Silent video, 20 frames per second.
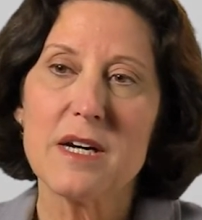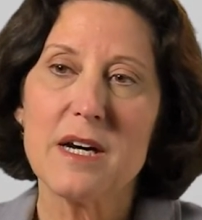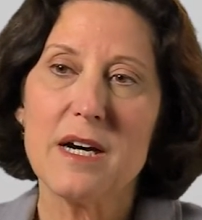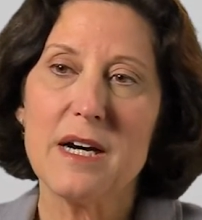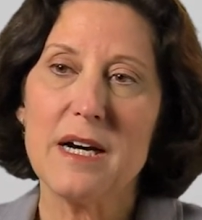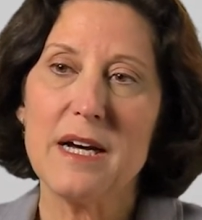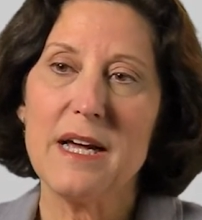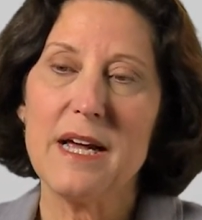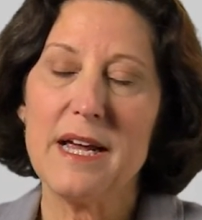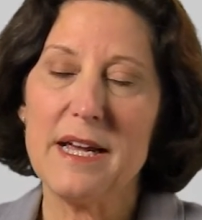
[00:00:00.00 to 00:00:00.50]

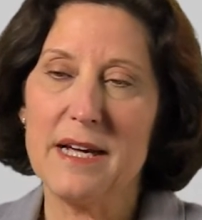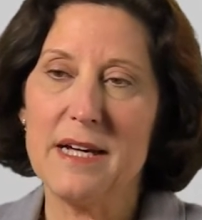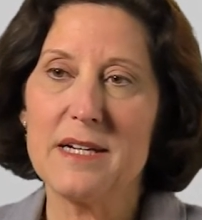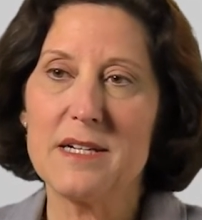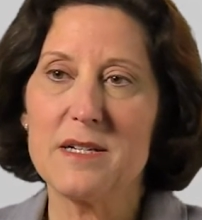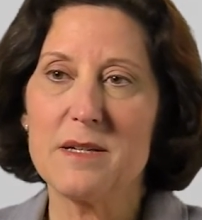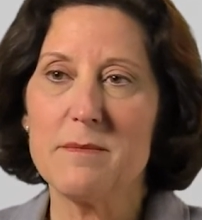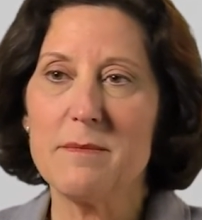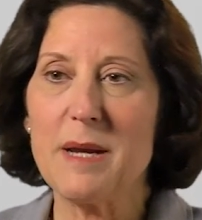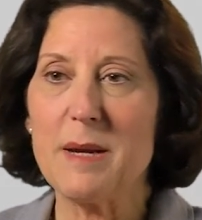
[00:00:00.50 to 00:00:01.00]
Uh,
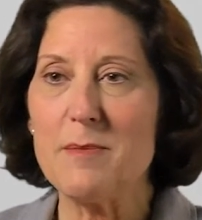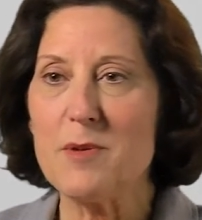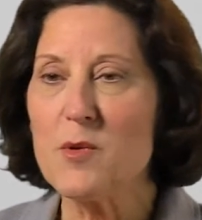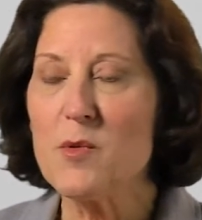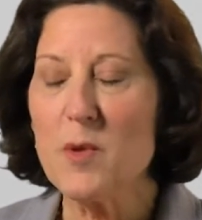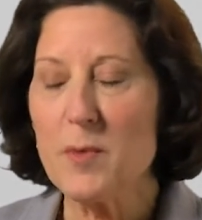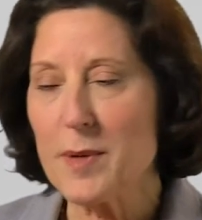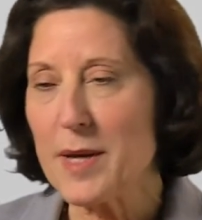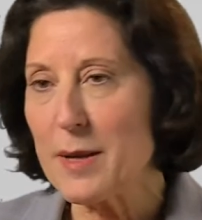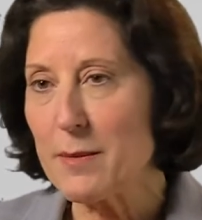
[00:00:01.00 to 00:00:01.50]
and maybe
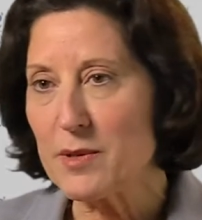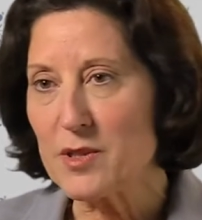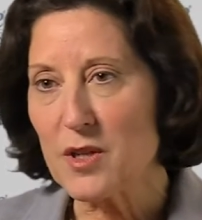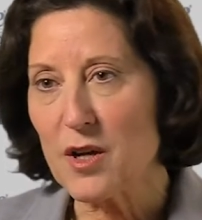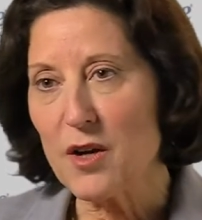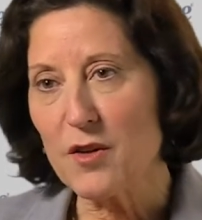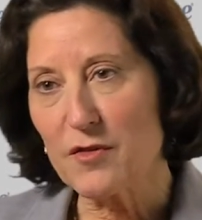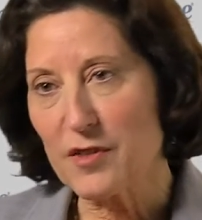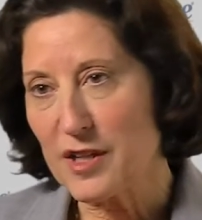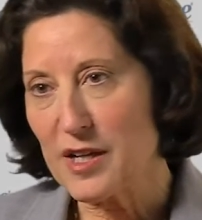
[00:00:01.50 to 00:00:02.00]
we'll be able
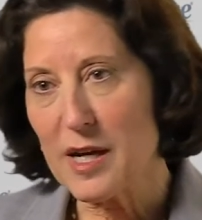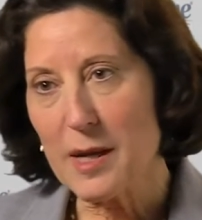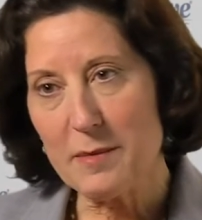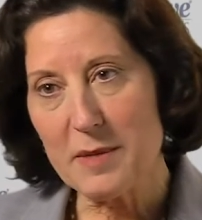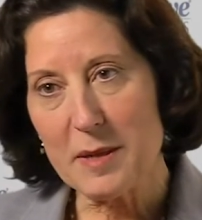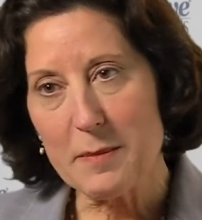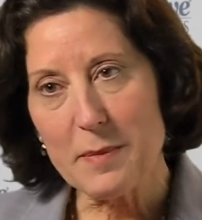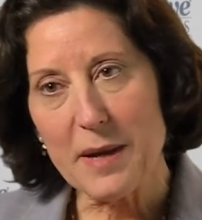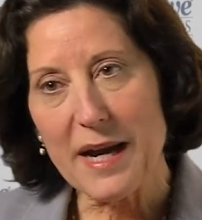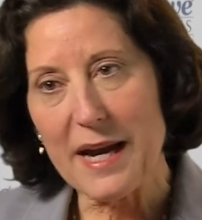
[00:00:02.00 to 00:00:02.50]
to
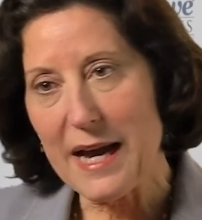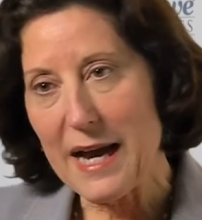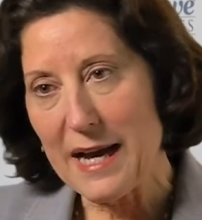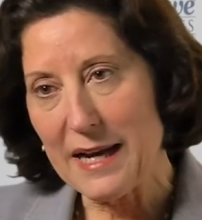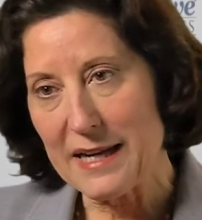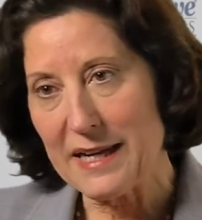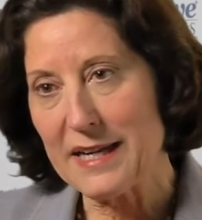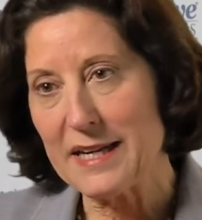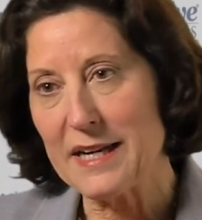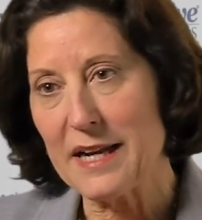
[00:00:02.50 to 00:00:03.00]
overcome it by
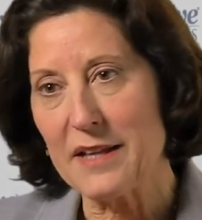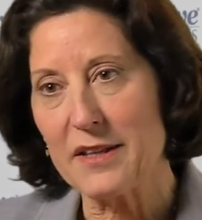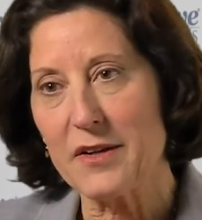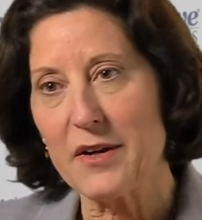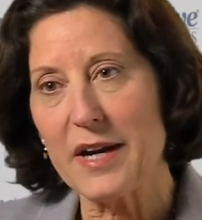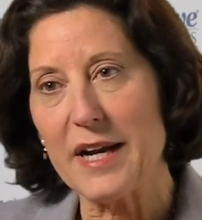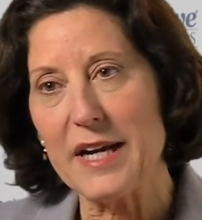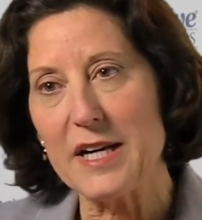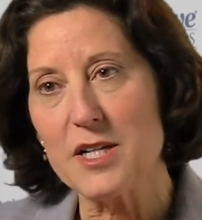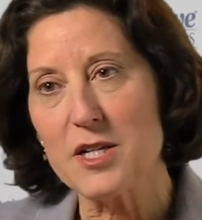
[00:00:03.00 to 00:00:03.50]
adding
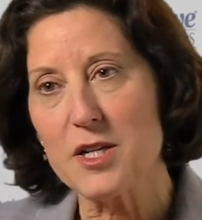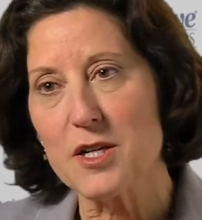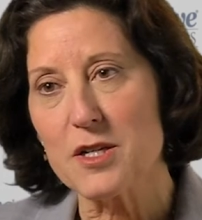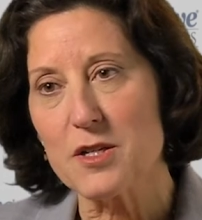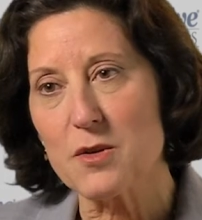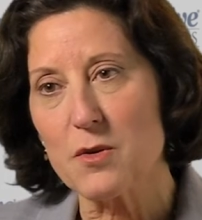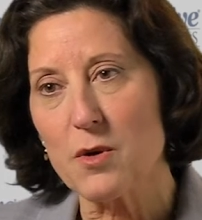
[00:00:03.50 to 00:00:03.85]
another agent